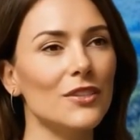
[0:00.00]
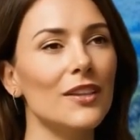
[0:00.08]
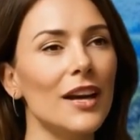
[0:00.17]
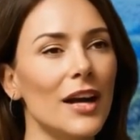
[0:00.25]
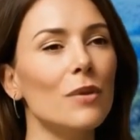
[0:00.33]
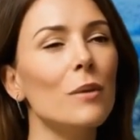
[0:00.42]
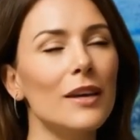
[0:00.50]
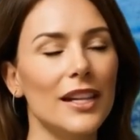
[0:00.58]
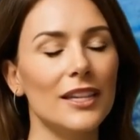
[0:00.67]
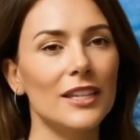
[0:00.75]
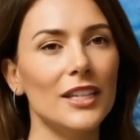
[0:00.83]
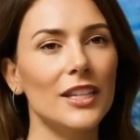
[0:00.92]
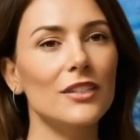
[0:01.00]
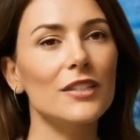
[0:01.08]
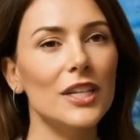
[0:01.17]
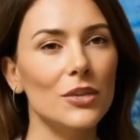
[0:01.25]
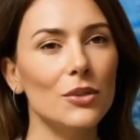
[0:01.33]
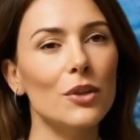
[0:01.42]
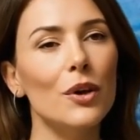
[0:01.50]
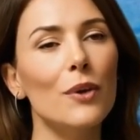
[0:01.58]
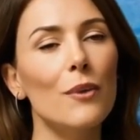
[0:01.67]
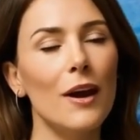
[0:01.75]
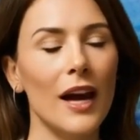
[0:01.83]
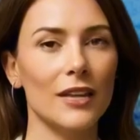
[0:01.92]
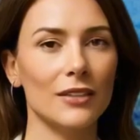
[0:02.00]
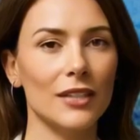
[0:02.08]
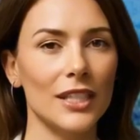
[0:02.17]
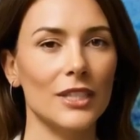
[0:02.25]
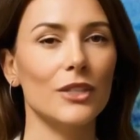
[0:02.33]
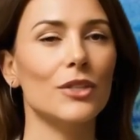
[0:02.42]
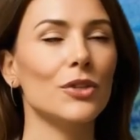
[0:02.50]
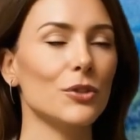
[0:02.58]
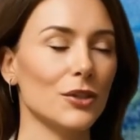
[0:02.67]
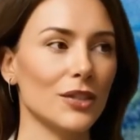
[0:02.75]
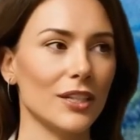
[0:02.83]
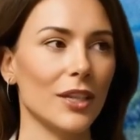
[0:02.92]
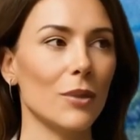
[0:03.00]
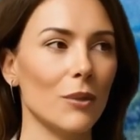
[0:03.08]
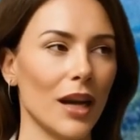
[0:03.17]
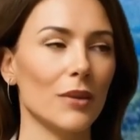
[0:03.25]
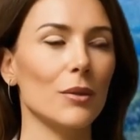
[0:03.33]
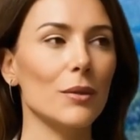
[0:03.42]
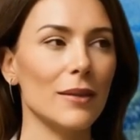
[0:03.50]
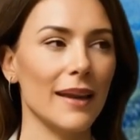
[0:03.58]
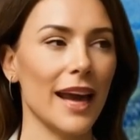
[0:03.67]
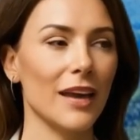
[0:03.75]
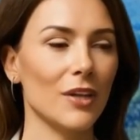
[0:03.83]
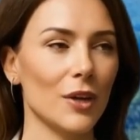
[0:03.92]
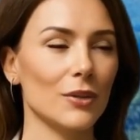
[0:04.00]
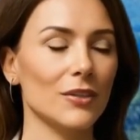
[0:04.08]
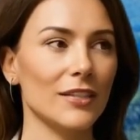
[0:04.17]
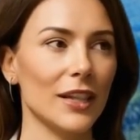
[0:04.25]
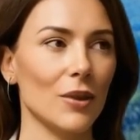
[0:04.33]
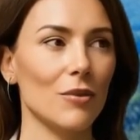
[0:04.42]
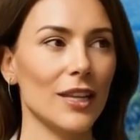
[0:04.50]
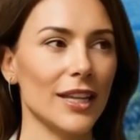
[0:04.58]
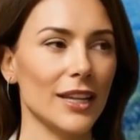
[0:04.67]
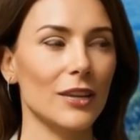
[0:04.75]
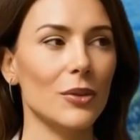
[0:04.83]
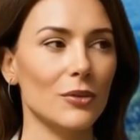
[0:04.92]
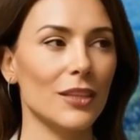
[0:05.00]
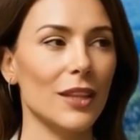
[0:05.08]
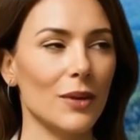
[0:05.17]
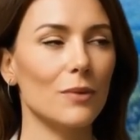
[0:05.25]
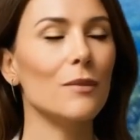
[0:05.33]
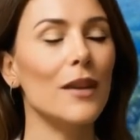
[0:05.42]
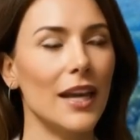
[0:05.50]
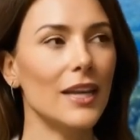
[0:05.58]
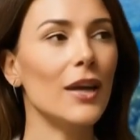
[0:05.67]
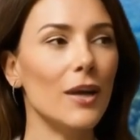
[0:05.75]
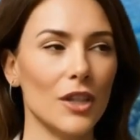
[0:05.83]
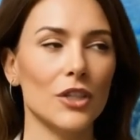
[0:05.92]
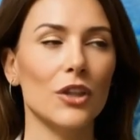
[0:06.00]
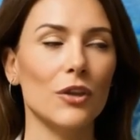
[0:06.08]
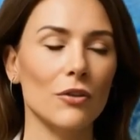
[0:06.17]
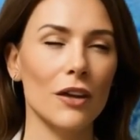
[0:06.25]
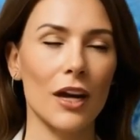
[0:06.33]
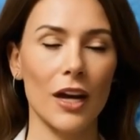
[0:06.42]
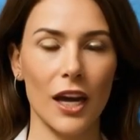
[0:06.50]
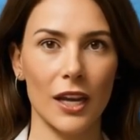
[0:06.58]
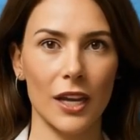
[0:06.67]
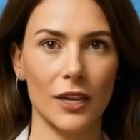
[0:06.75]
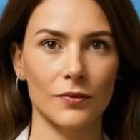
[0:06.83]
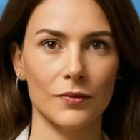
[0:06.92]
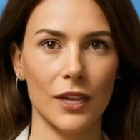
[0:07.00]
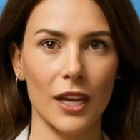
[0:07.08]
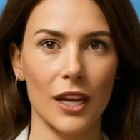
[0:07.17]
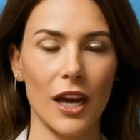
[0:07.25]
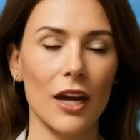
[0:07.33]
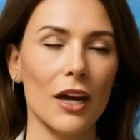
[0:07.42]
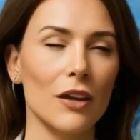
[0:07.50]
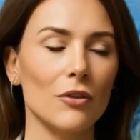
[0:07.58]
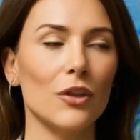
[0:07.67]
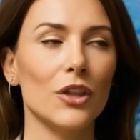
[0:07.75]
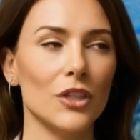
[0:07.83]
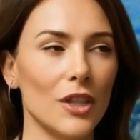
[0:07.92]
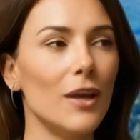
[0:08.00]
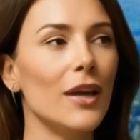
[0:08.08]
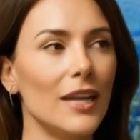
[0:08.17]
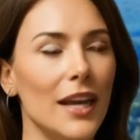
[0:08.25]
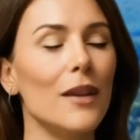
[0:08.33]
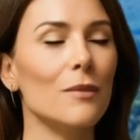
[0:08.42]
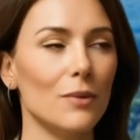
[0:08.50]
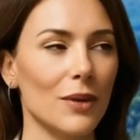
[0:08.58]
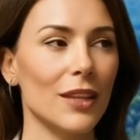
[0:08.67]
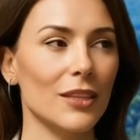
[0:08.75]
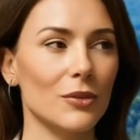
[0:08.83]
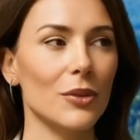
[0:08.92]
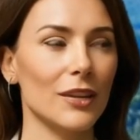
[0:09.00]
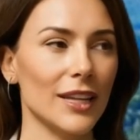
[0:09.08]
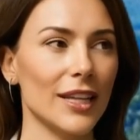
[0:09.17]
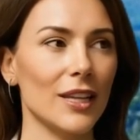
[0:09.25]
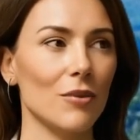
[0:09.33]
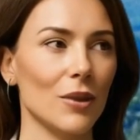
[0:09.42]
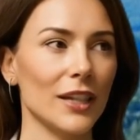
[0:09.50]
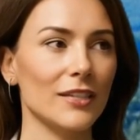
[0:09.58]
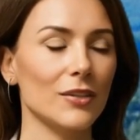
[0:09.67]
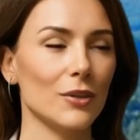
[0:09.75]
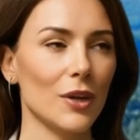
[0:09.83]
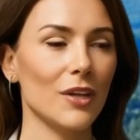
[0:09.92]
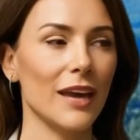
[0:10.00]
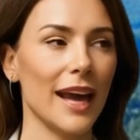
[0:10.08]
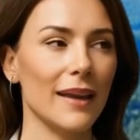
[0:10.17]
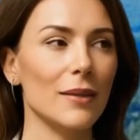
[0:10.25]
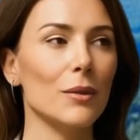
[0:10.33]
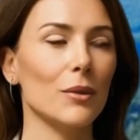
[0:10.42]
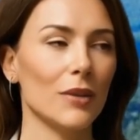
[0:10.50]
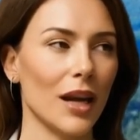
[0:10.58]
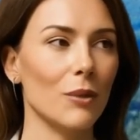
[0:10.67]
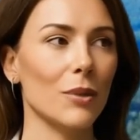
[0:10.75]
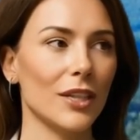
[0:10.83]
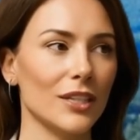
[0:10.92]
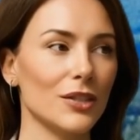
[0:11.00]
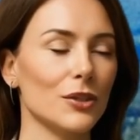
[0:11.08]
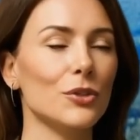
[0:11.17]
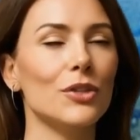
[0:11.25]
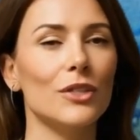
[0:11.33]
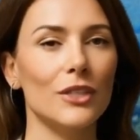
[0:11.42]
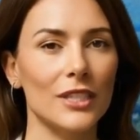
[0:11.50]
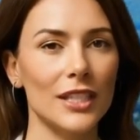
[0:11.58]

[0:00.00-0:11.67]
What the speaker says: Emotional connection begins with vulnerability. That might sound uncomfortable, especially if you were raised in a generation where men were taught to hide emotion. But here's the truth: allowing yourself to be seen,